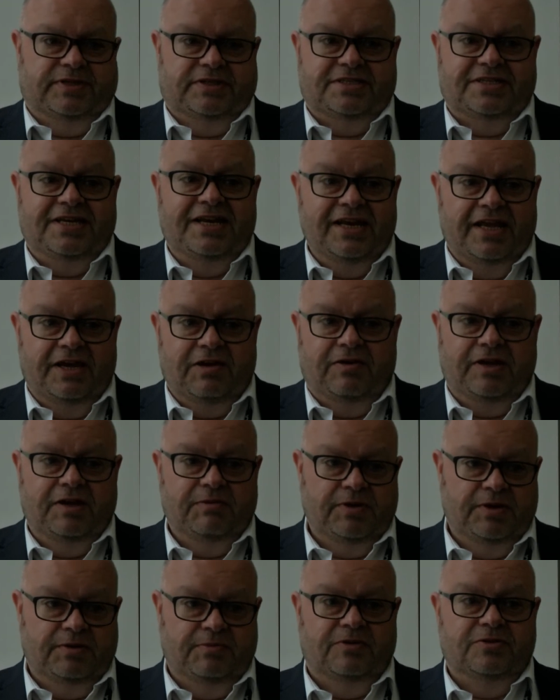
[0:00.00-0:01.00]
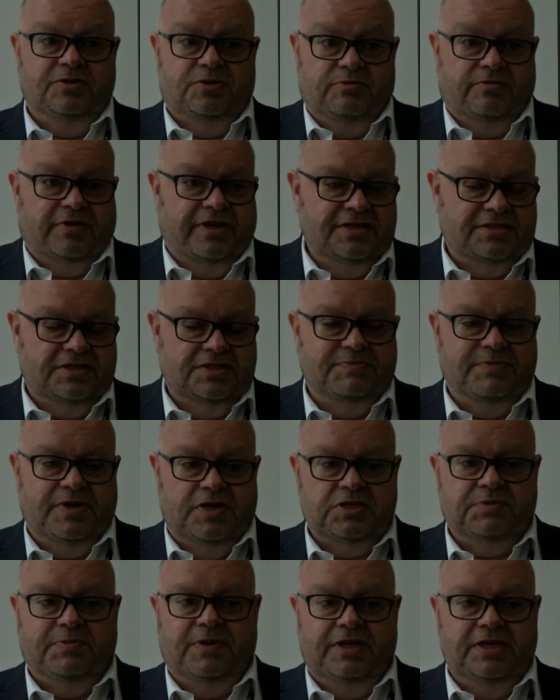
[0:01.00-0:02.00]
a, ceiling on it. We want to raise as
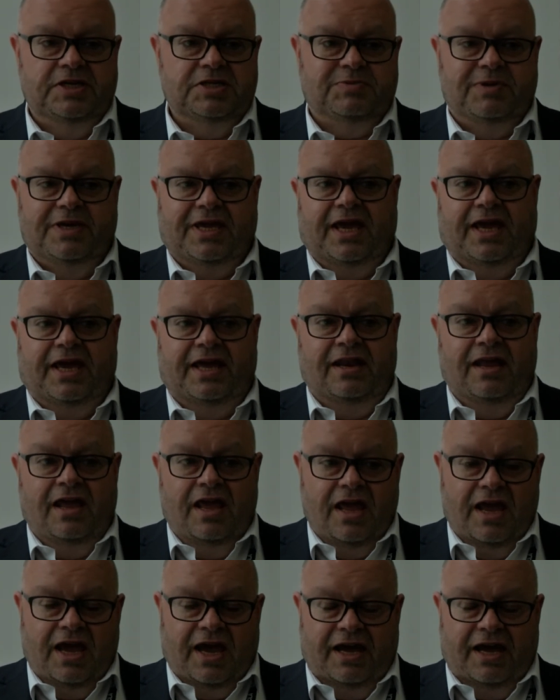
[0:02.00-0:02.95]
much money as we can.